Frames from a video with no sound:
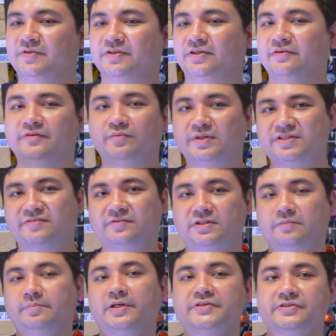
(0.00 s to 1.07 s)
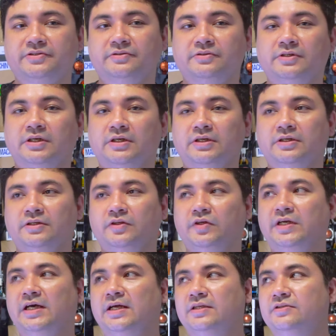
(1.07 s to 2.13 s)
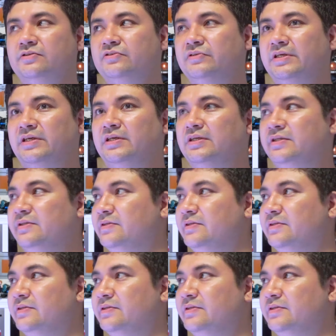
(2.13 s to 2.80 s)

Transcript: You know, if you want something in a bottle, you can't drink it,